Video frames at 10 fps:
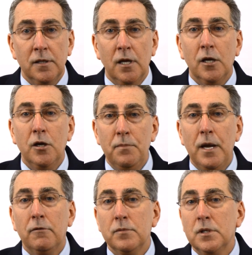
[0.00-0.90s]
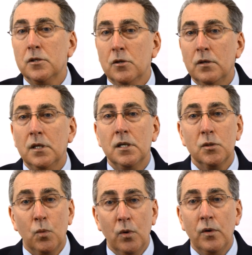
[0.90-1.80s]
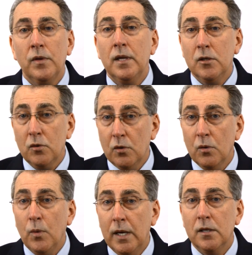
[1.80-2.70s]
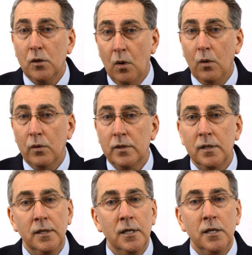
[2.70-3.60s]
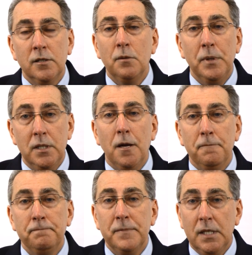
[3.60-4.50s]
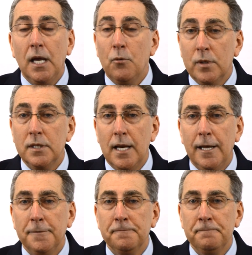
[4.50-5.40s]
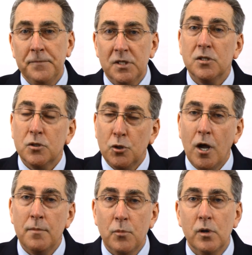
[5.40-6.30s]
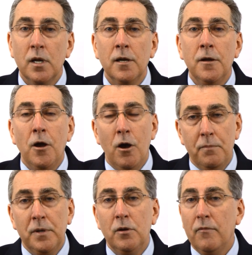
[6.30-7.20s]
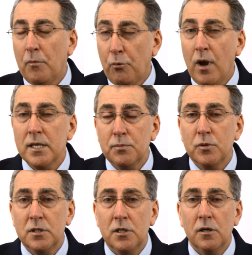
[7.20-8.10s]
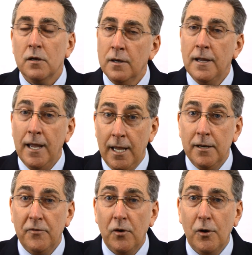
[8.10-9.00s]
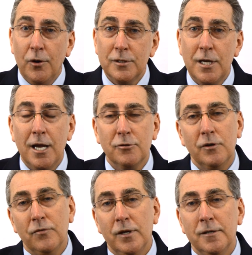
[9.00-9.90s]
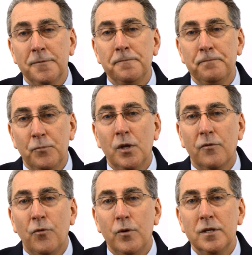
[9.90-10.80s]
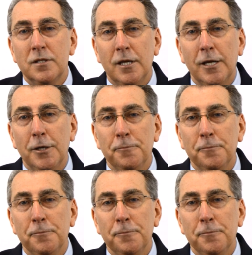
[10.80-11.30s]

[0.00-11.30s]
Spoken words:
A good bankruptcy attorney is worth his or her weight in gold. Don't be dumb. Get one today. This is John Merna, hoping you have a prosperous year and a very large tax refund. We look forward to seeing you.